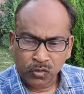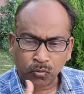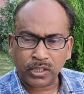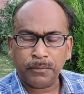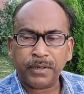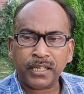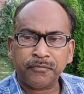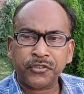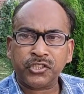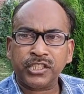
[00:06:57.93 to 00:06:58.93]
while
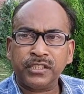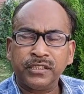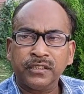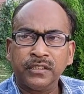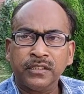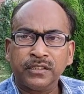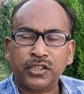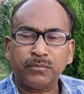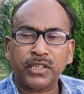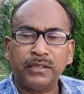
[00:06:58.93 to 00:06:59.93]
paraphrasing,
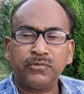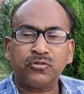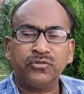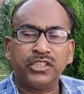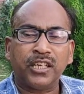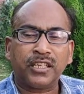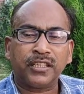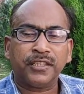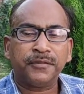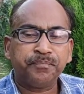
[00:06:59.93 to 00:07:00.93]
sometimes we are